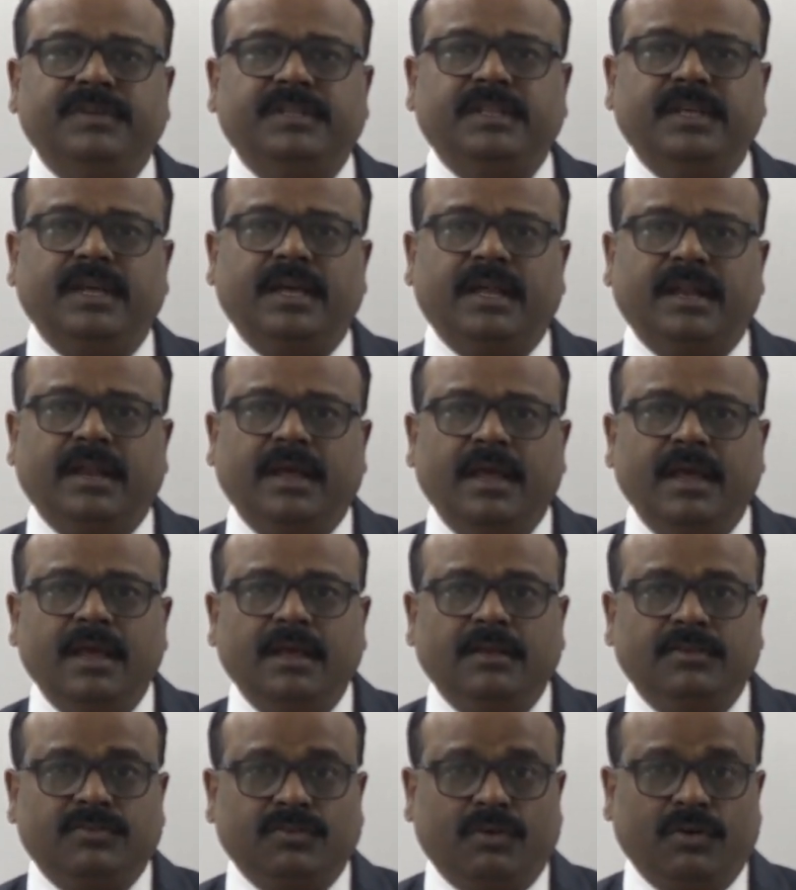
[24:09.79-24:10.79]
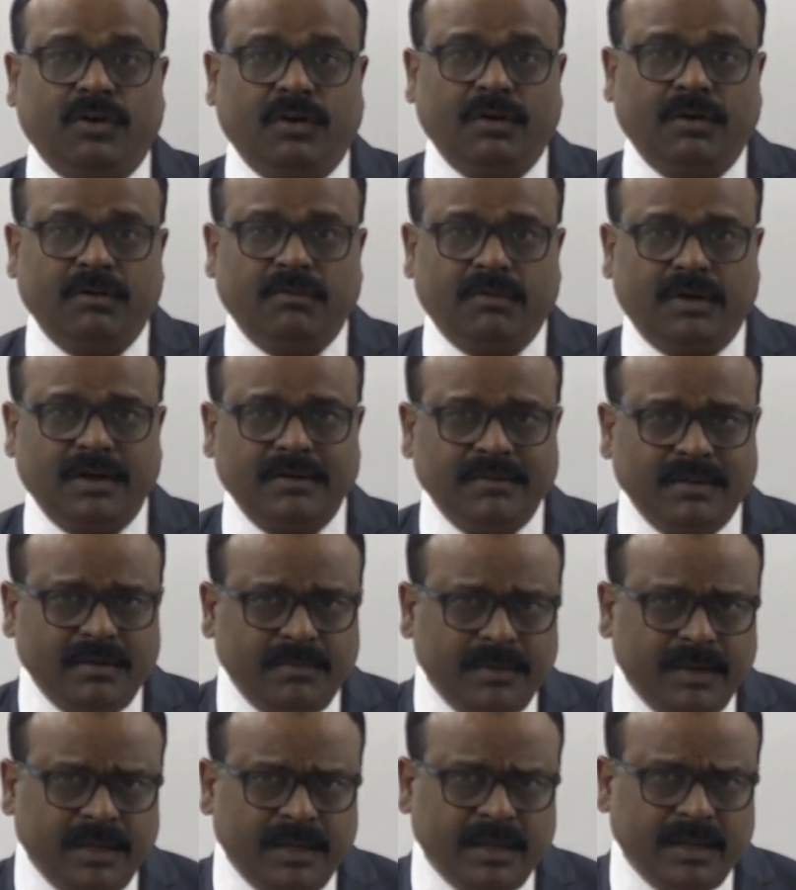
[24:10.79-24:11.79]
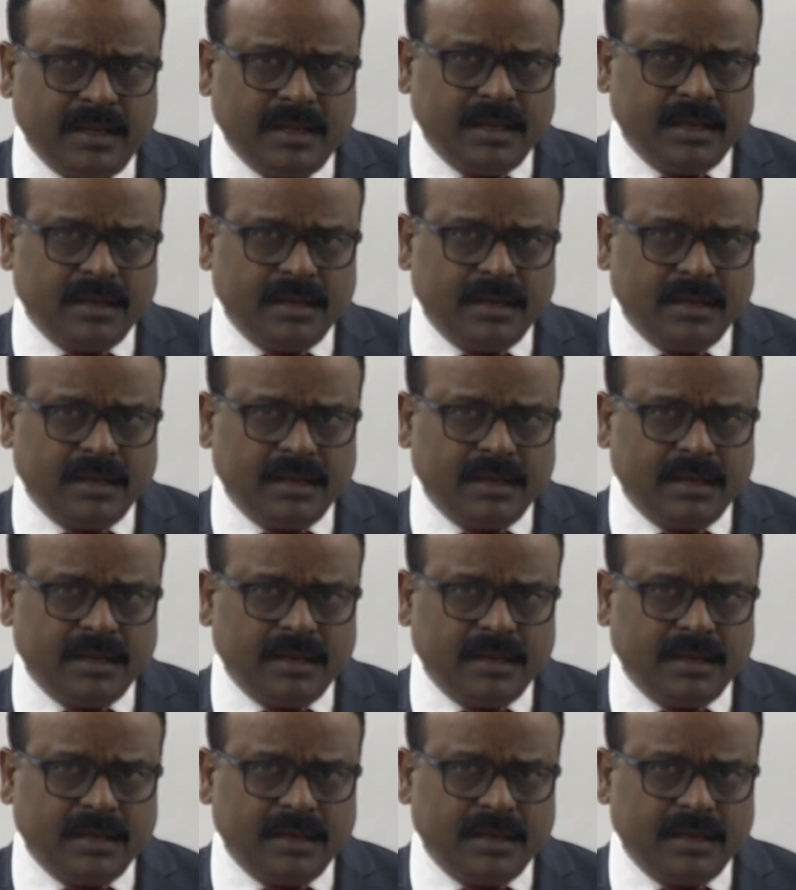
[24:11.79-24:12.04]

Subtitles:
there. So what will be